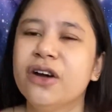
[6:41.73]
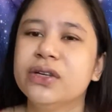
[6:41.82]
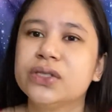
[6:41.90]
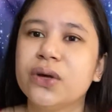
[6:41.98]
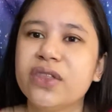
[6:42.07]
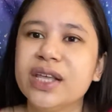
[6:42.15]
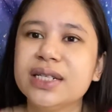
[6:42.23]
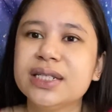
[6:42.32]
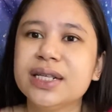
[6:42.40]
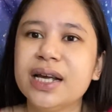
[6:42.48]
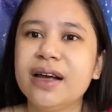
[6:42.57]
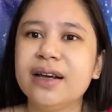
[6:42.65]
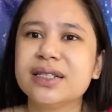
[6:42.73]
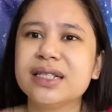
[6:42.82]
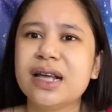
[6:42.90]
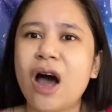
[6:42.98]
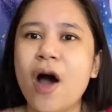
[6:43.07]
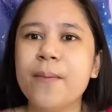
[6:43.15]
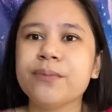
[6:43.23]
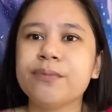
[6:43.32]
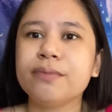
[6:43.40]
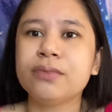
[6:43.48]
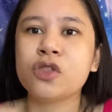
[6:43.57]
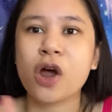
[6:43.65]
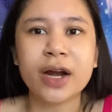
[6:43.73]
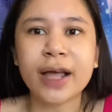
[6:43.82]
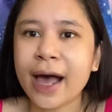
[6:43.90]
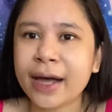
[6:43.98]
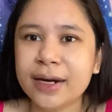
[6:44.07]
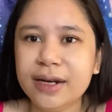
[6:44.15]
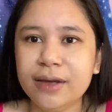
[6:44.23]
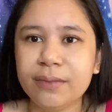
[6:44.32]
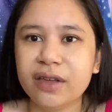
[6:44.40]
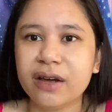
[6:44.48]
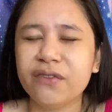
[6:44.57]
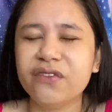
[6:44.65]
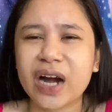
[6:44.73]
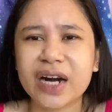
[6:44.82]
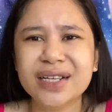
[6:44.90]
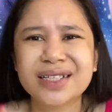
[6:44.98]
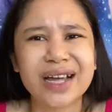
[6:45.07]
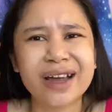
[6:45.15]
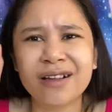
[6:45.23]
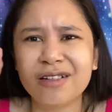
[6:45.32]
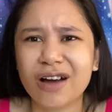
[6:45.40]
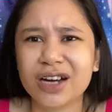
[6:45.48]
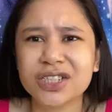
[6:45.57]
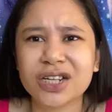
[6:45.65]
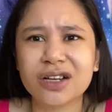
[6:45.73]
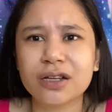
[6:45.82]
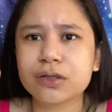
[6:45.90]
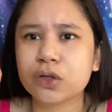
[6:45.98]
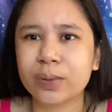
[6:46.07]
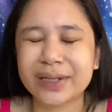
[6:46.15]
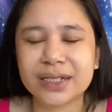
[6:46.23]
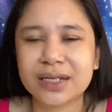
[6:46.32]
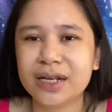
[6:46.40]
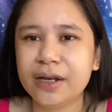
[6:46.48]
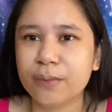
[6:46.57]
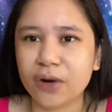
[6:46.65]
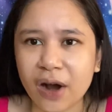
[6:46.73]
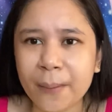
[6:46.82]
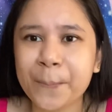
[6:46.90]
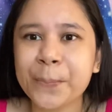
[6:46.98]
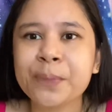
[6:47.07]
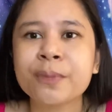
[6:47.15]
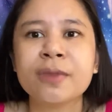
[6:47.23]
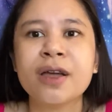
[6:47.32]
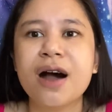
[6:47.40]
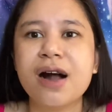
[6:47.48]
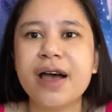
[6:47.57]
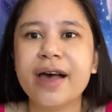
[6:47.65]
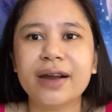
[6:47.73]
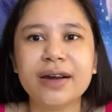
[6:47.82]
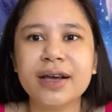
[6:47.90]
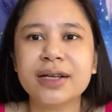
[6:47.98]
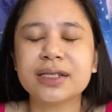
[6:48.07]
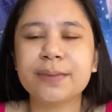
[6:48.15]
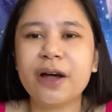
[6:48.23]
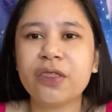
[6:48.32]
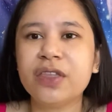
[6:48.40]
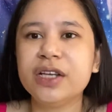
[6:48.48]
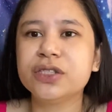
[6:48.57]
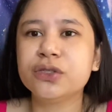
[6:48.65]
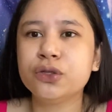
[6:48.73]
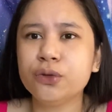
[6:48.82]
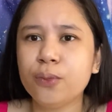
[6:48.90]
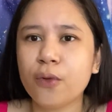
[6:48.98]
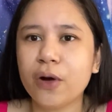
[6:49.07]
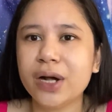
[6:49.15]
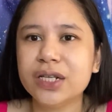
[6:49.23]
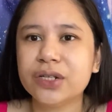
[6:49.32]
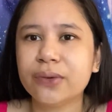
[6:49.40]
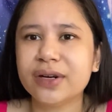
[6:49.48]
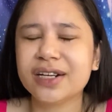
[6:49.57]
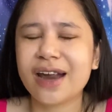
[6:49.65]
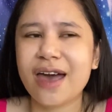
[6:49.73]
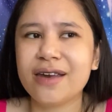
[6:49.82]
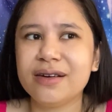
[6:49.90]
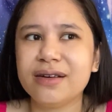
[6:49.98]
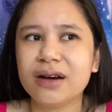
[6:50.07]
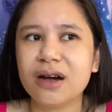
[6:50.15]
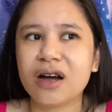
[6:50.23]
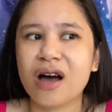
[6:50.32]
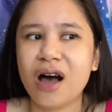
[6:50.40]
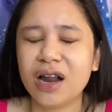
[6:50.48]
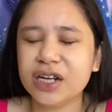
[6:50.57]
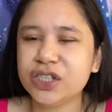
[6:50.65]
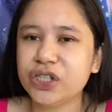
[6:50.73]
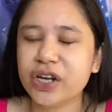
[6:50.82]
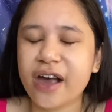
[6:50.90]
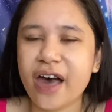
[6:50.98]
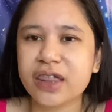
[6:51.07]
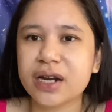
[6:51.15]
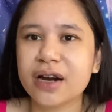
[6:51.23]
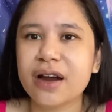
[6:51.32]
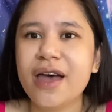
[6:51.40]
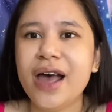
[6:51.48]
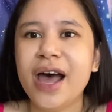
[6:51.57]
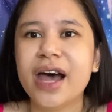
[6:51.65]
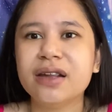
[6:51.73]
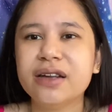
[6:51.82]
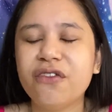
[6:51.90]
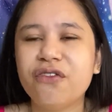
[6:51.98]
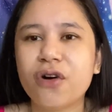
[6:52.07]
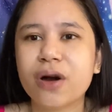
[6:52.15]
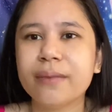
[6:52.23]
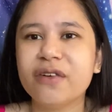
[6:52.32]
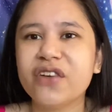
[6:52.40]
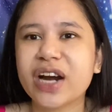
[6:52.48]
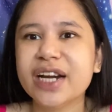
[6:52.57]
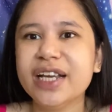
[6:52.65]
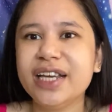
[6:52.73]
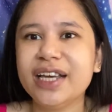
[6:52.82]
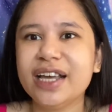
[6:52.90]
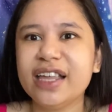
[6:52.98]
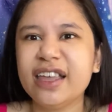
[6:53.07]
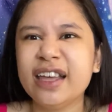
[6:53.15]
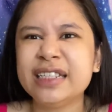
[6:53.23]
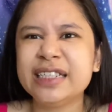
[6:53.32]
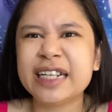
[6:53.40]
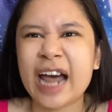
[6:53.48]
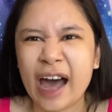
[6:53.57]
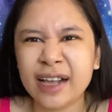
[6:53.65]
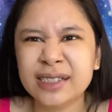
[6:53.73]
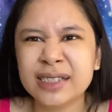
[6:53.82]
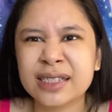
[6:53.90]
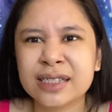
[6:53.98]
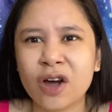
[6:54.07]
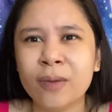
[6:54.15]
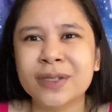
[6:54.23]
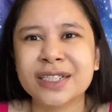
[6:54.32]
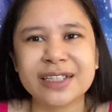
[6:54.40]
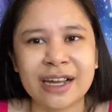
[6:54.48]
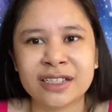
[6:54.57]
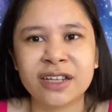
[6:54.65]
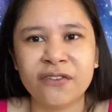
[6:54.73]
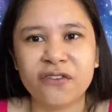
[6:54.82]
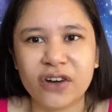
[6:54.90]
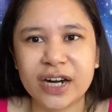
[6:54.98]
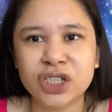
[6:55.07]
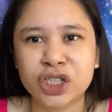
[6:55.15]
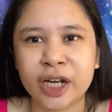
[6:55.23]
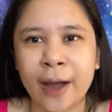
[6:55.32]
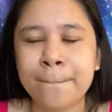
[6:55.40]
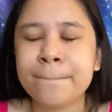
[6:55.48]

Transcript: So this is dark academia, very psychological, twisty book, and it's about these 2 boys who attend a college together, and they form a very intense, obsessive friendship.